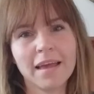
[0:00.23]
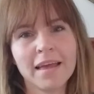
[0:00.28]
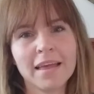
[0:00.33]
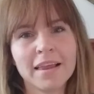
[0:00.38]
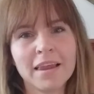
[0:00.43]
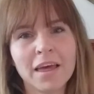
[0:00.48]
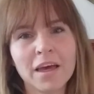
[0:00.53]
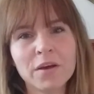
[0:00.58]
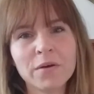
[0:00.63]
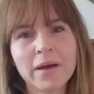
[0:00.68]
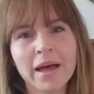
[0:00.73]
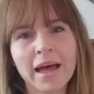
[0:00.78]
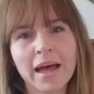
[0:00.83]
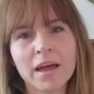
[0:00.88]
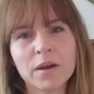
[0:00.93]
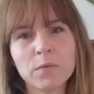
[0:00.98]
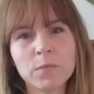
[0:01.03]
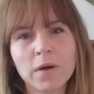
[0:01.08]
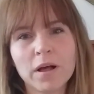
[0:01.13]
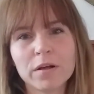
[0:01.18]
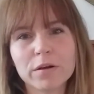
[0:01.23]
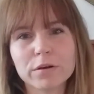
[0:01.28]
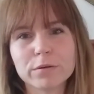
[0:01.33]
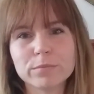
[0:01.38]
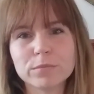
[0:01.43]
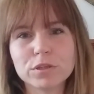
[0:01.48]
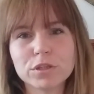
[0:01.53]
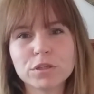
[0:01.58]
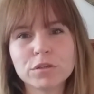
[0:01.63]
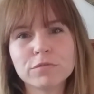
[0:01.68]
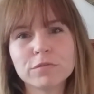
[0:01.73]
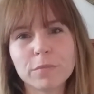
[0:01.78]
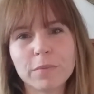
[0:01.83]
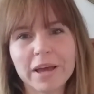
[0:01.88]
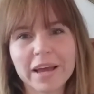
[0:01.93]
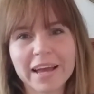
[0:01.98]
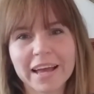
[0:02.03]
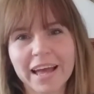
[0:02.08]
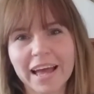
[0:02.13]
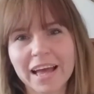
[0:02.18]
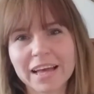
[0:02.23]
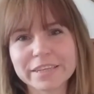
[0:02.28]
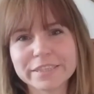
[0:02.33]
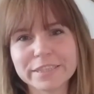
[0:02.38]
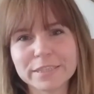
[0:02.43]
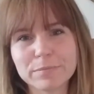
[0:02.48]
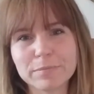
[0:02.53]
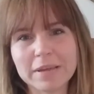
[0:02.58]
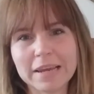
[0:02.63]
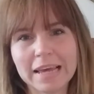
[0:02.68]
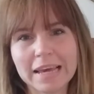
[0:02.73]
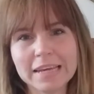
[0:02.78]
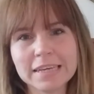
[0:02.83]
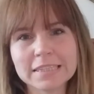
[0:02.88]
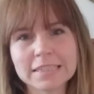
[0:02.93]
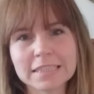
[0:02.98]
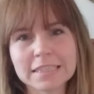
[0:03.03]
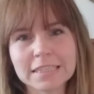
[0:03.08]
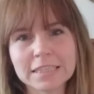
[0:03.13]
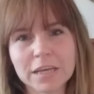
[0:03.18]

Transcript: Hello and welcome to Rebecca Assimilates.